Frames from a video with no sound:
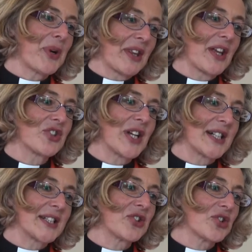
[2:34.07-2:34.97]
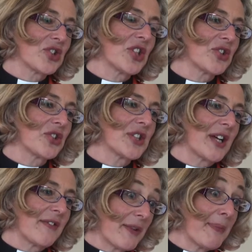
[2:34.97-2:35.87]
bring their child into church
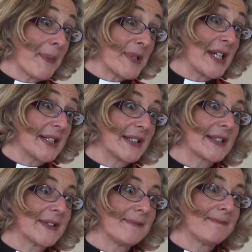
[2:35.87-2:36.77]
to have them baptised.